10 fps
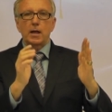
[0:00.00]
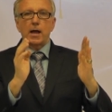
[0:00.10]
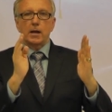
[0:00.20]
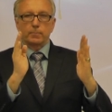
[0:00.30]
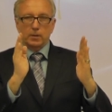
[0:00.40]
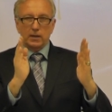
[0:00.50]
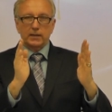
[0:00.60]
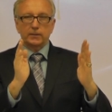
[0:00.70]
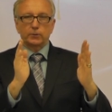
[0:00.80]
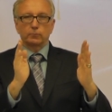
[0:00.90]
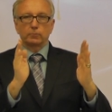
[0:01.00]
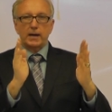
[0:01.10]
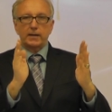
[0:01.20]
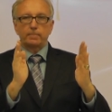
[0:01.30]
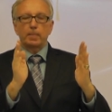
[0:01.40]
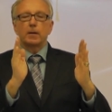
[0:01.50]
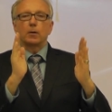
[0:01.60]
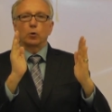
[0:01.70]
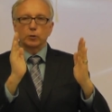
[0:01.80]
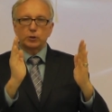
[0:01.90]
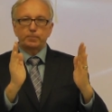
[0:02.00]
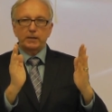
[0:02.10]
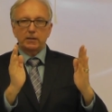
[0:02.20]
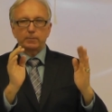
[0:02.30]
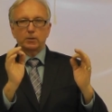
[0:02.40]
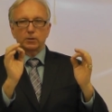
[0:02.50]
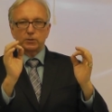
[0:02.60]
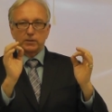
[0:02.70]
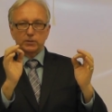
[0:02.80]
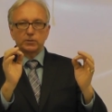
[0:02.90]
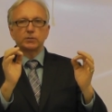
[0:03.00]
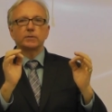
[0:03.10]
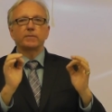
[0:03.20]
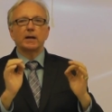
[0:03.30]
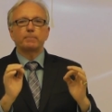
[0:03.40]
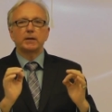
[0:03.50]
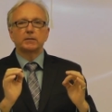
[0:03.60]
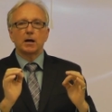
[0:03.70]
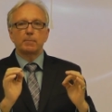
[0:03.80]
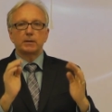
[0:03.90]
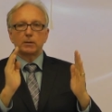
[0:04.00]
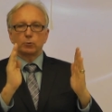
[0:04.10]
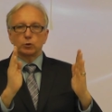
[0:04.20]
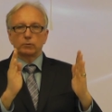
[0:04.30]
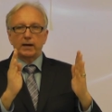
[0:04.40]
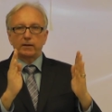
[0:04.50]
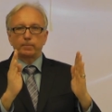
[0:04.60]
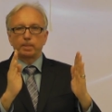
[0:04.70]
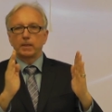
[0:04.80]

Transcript: and I'm going to get the rate or speed because distance divided by time equals rate.